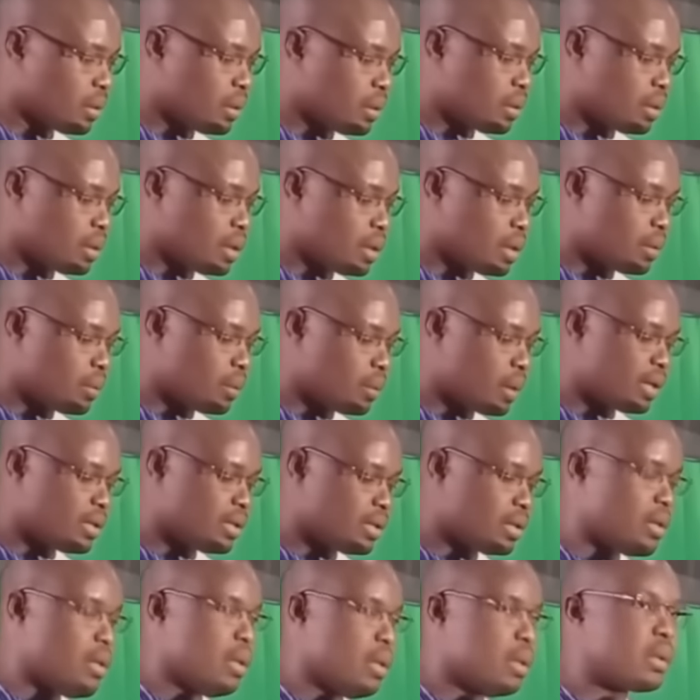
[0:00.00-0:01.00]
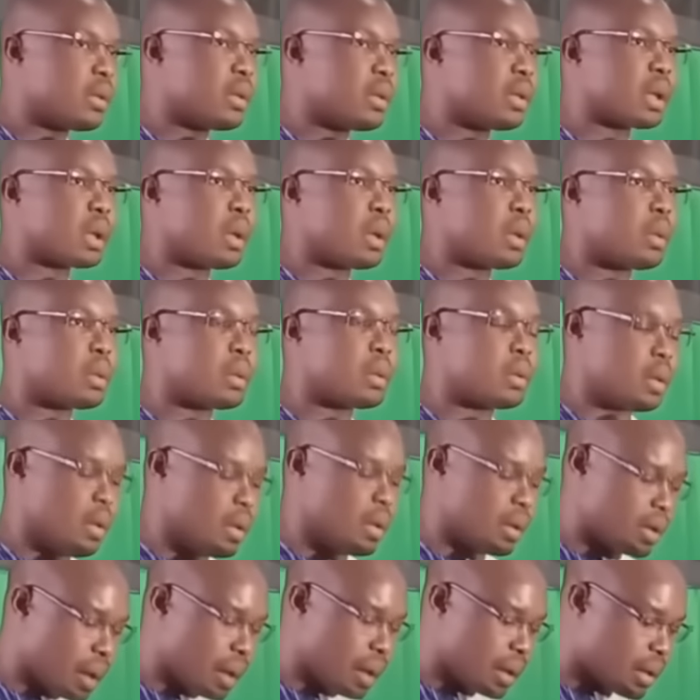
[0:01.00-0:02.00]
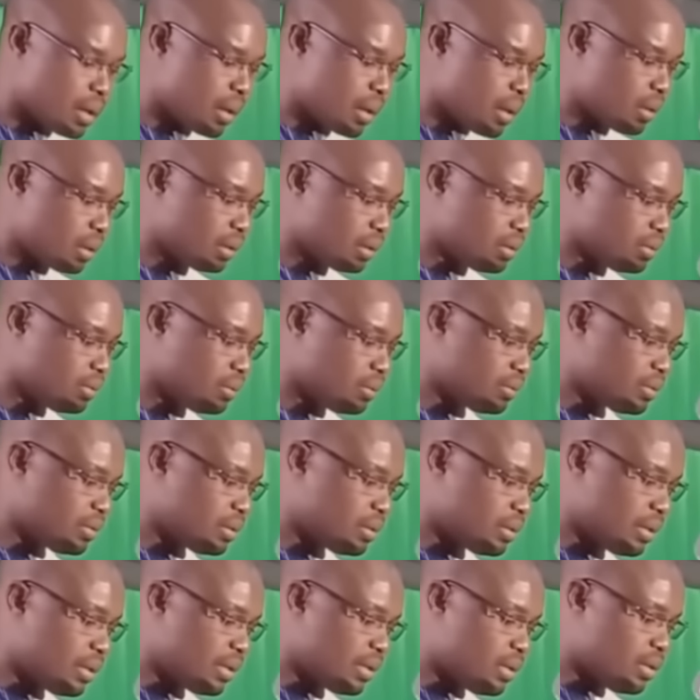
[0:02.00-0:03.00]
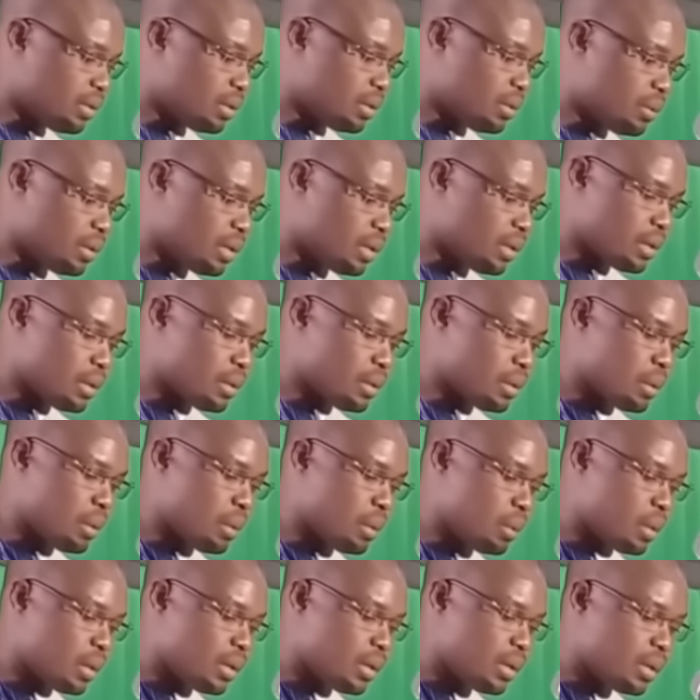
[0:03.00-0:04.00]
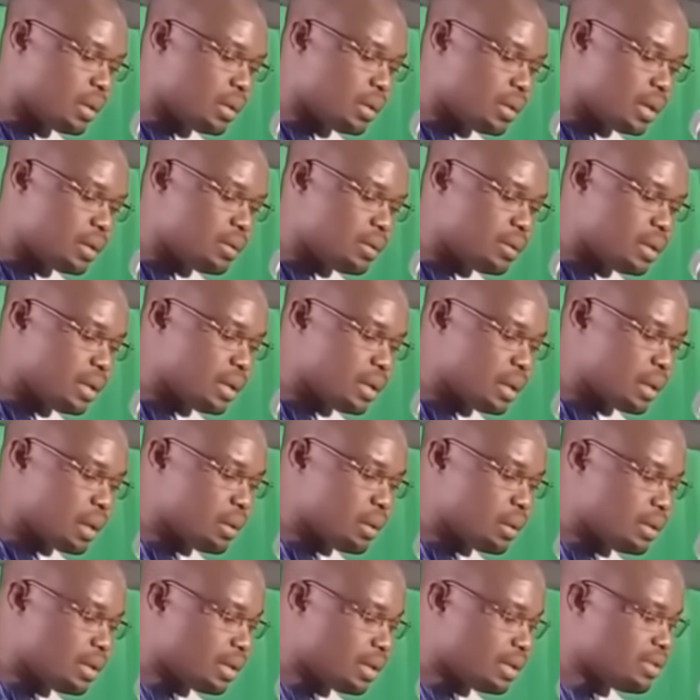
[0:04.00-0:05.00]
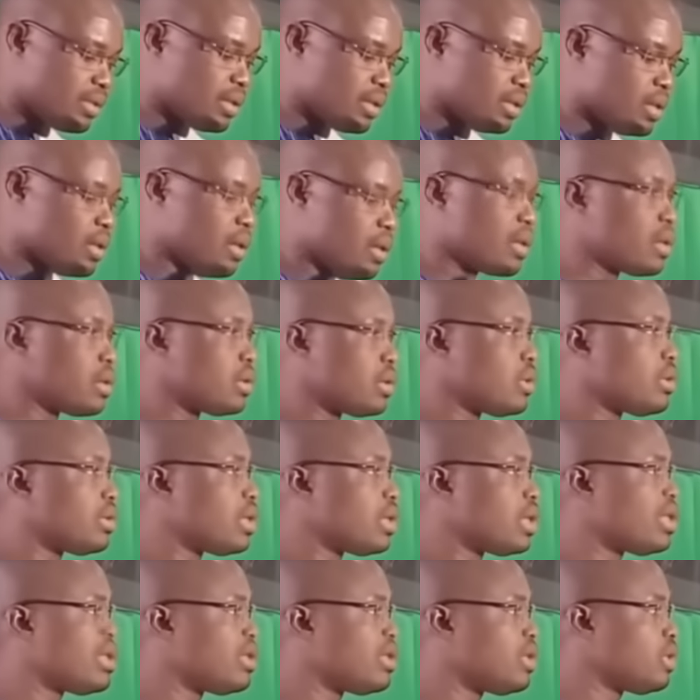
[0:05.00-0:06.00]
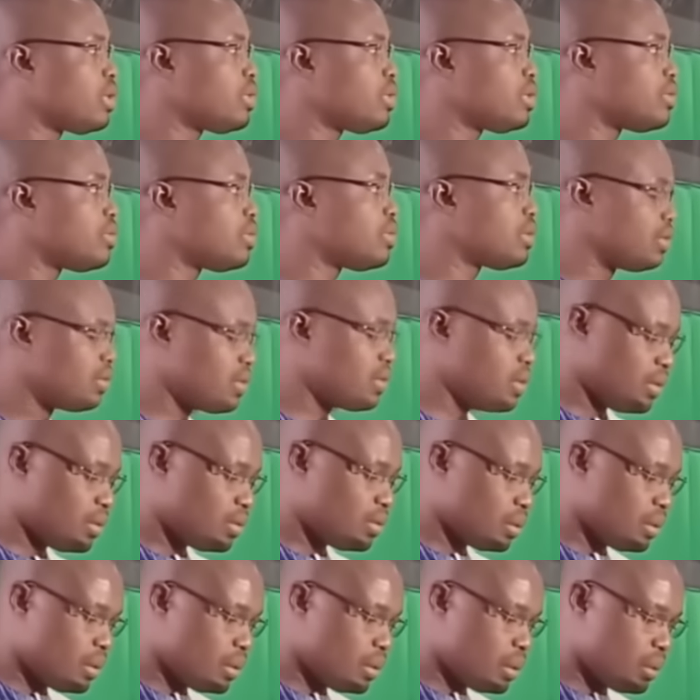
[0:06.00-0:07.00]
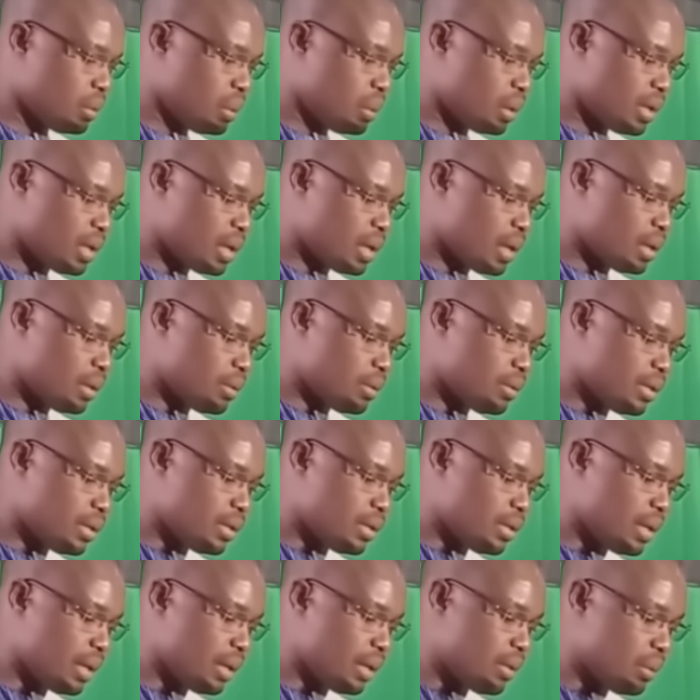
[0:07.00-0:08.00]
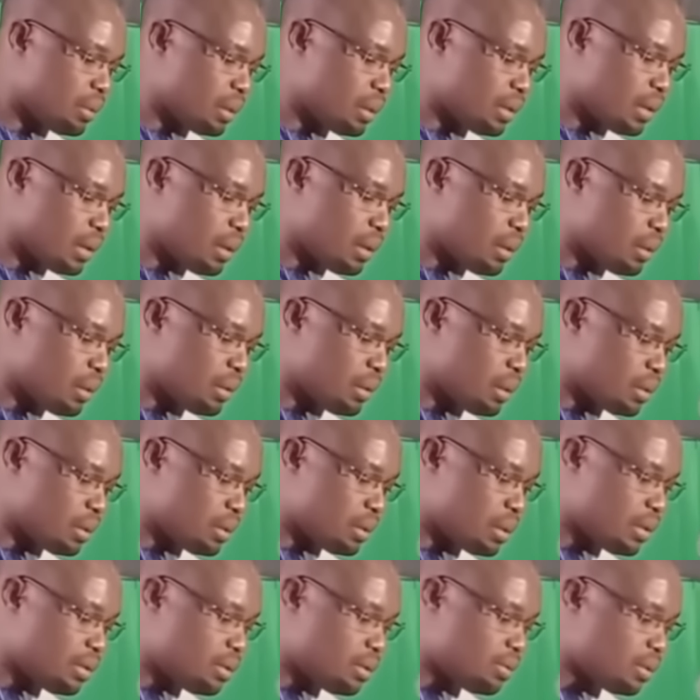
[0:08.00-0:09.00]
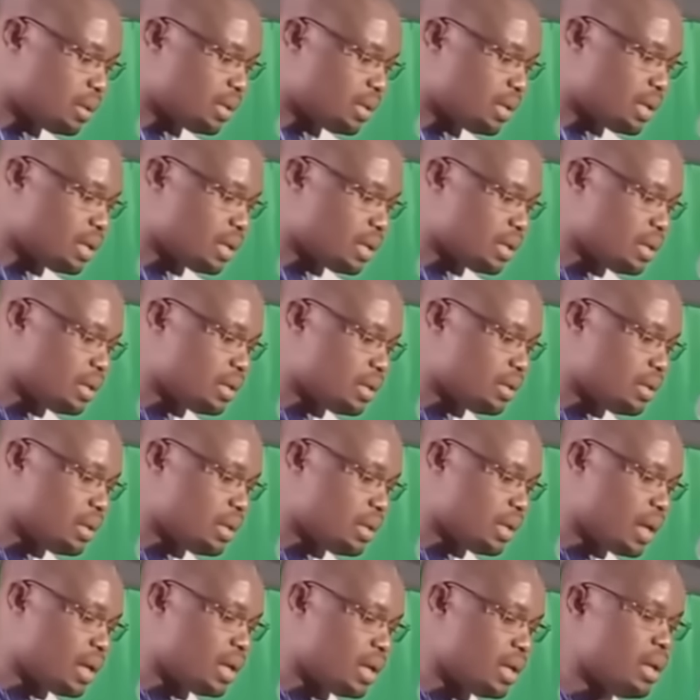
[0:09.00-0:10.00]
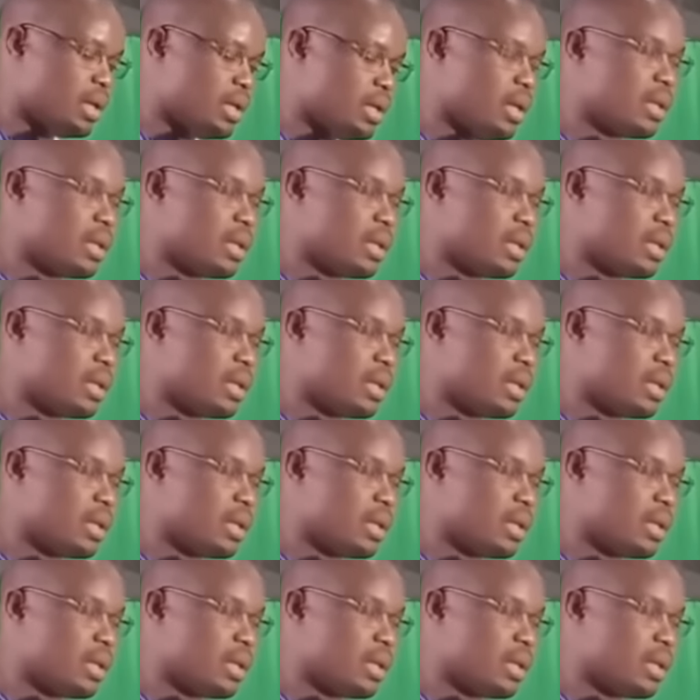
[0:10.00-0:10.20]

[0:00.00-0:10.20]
They must serve as true instruments for strengthening the resilience of our economic fabric, which has been laid bare, especially in the challenging